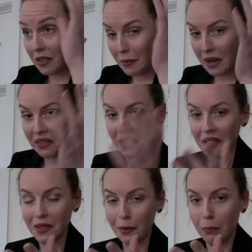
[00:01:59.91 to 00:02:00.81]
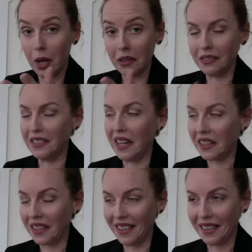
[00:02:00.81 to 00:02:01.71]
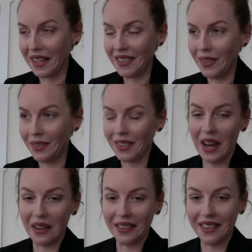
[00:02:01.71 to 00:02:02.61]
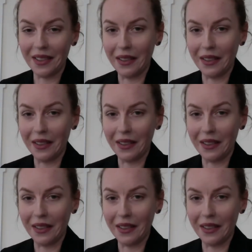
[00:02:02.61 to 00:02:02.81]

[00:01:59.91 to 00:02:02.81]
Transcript: of my thoughts are bottlenecking. I can't get it